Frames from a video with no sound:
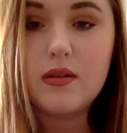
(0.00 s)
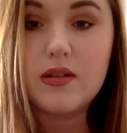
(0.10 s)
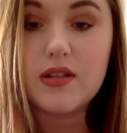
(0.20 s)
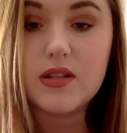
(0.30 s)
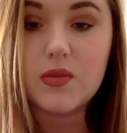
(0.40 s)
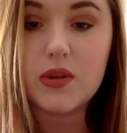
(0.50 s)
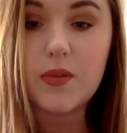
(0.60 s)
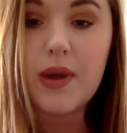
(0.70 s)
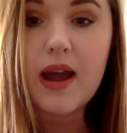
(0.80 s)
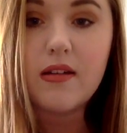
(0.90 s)
This is what the
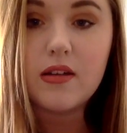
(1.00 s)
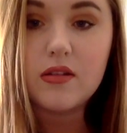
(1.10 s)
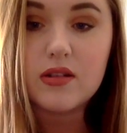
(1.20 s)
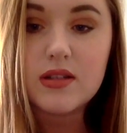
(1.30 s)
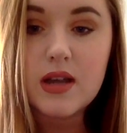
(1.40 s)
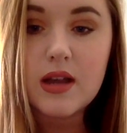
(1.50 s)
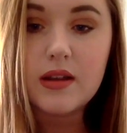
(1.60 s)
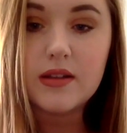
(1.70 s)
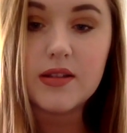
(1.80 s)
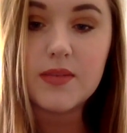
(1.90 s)
palette looks like.
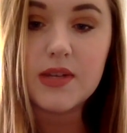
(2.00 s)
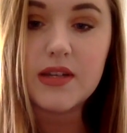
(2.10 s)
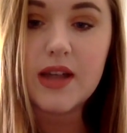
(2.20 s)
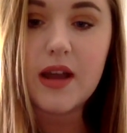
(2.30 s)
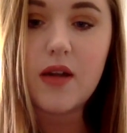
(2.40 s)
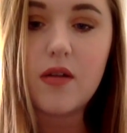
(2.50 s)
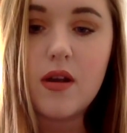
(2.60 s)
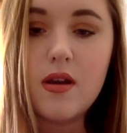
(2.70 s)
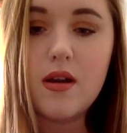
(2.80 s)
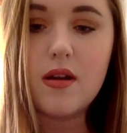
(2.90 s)
It's upside down.
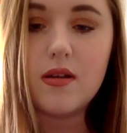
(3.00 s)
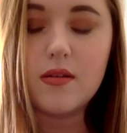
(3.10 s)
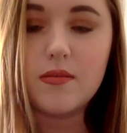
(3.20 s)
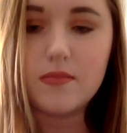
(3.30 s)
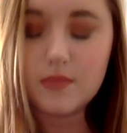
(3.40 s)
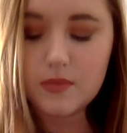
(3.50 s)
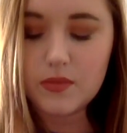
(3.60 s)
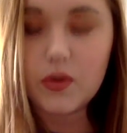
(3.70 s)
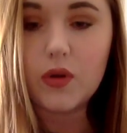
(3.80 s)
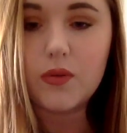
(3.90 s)

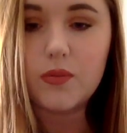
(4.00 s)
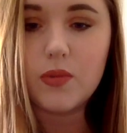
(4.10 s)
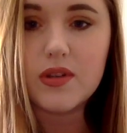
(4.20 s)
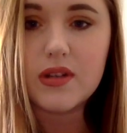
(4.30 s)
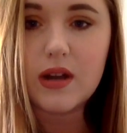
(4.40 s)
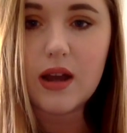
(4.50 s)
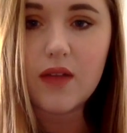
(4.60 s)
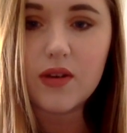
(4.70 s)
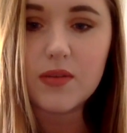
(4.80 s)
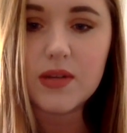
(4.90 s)
The reason I have
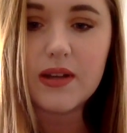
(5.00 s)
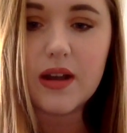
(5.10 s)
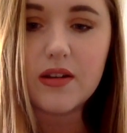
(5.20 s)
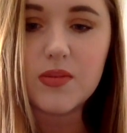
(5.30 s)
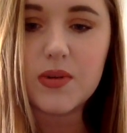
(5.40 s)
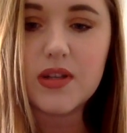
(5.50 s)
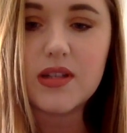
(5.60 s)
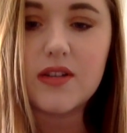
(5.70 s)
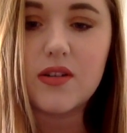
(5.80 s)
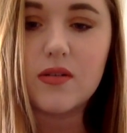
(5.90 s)
it upside down is because I
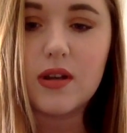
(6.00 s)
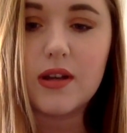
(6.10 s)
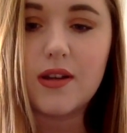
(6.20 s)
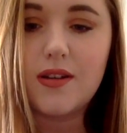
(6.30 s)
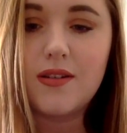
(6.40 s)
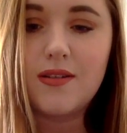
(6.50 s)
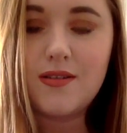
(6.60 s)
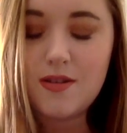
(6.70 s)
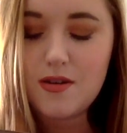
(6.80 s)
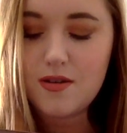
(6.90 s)
don't like
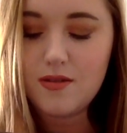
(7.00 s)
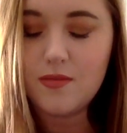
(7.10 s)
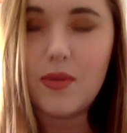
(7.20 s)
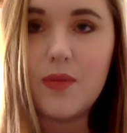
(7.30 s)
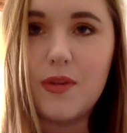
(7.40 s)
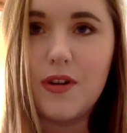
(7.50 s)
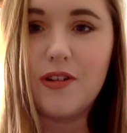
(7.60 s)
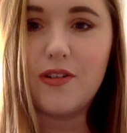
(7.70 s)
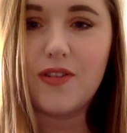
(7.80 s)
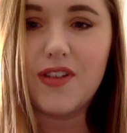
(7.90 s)
my mirror
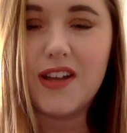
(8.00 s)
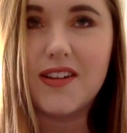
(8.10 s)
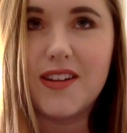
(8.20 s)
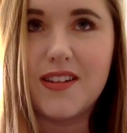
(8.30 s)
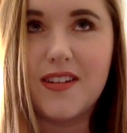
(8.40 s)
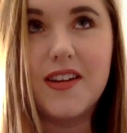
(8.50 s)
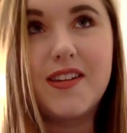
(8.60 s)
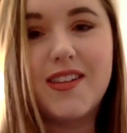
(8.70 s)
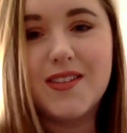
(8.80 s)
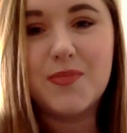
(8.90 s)
reflecting like
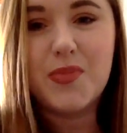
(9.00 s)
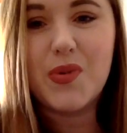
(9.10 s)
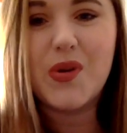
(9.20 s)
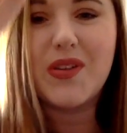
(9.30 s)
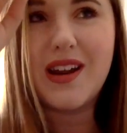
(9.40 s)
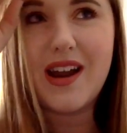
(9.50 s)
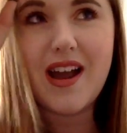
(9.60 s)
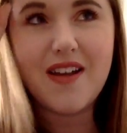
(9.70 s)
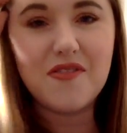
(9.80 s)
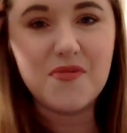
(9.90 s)
the board that I
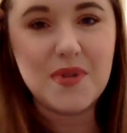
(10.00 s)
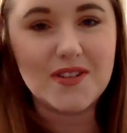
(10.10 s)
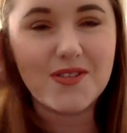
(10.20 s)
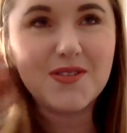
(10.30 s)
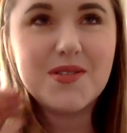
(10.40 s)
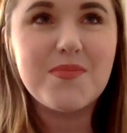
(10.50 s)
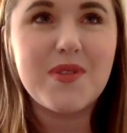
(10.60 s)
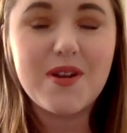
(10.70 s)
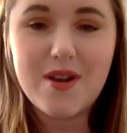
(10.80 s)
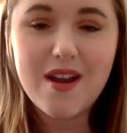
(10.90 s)
have of pictures up
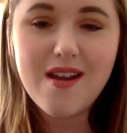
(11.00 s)
there.